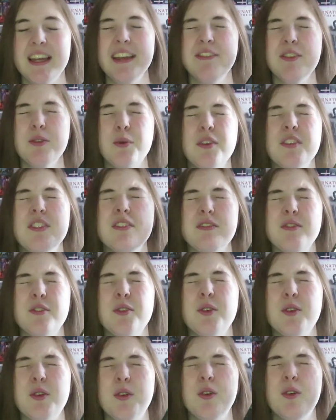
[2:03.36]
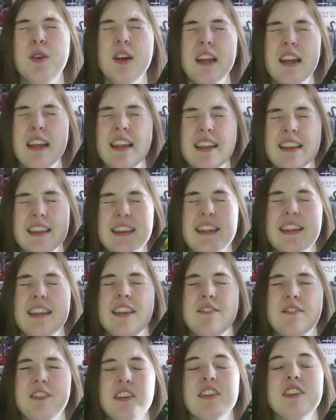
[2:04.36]
If it wasn't for
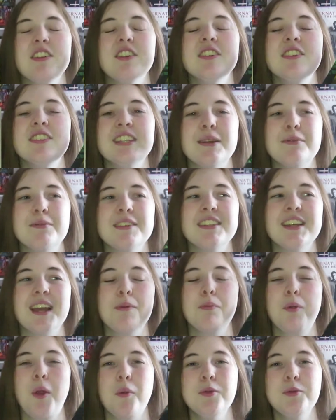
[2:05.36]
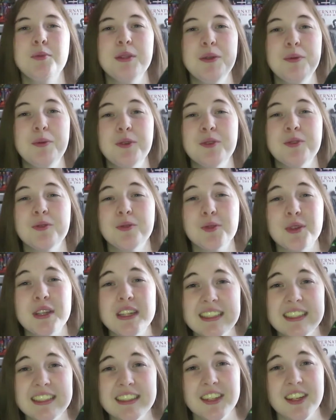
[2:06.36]
the very long chapters, I probably would have
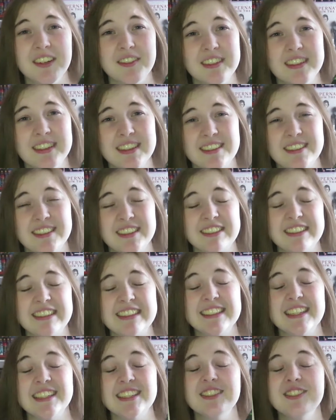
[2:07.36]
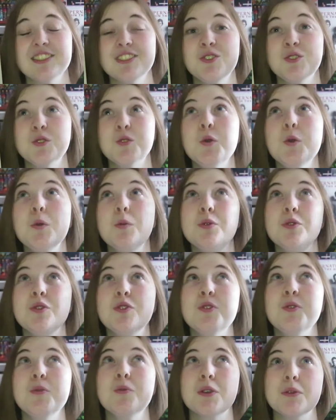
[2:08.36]
really loved this series, and it's
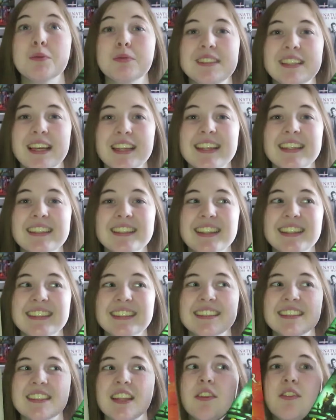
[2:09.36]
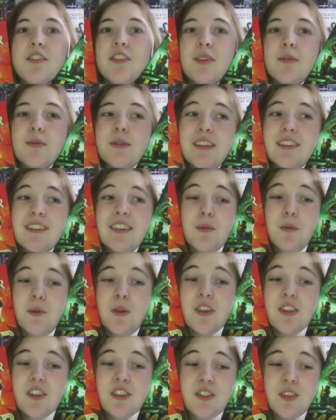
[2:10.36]
super upsetting that I didn't love them because I
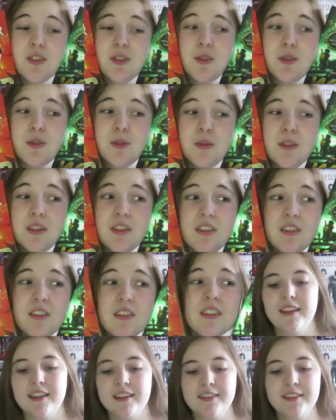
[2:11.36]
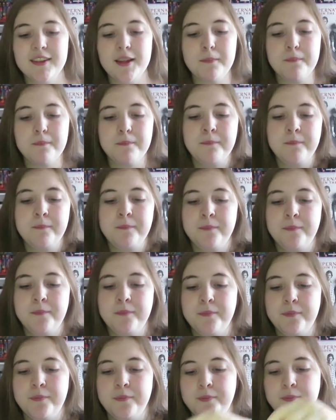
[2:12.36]
wanted to. Next up,
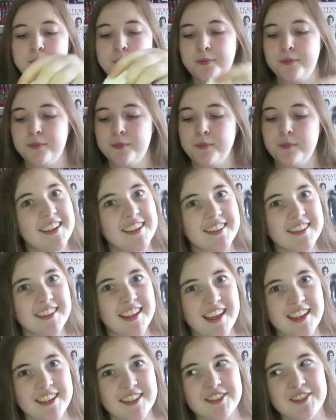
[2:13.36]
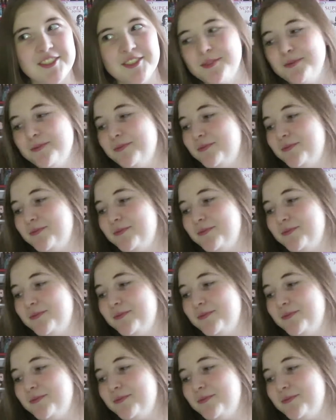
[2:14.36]
King's Cage.